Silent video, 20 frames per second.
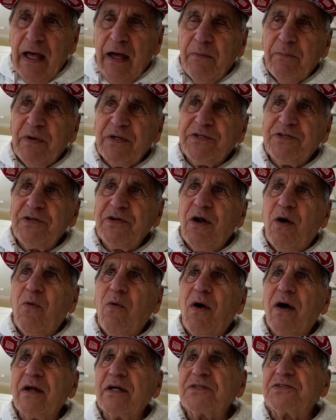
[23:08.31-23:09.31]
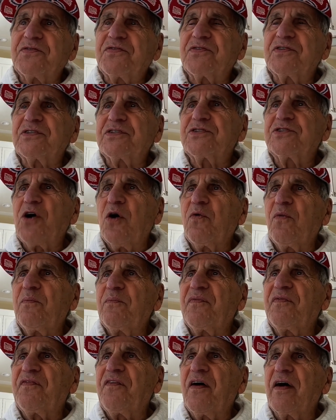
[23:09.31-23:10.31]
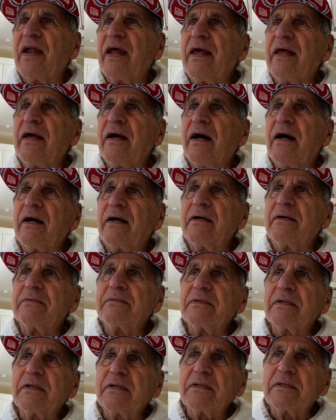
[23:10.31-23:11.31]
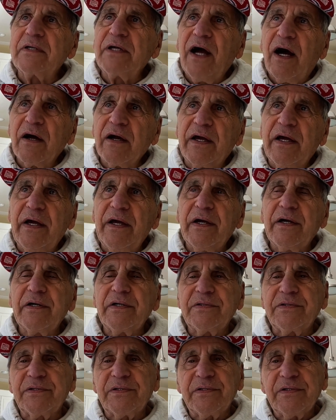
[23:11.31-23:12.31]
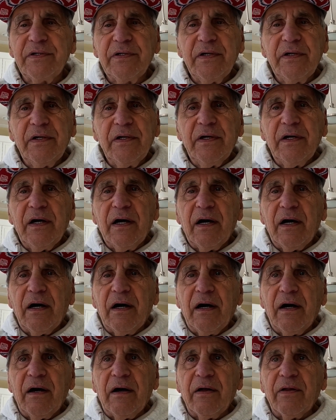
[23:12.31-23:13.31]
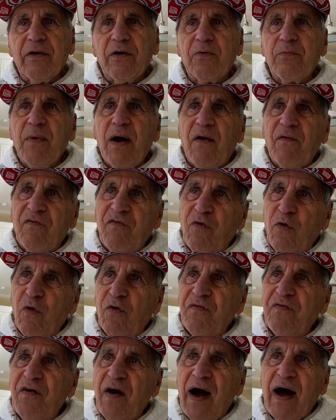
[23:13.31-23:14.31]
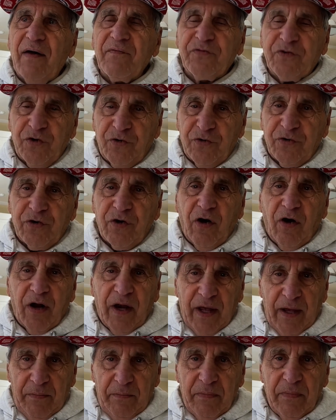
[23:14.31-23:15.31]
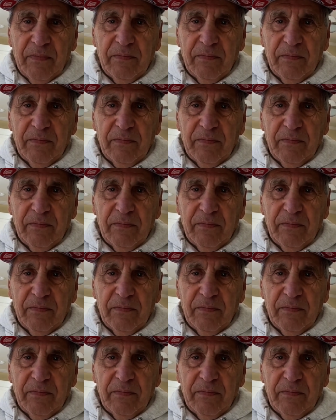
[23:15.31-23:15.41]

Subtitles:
But you know what? It's so funny. Young kids, they're about 4 or 5 turned on him.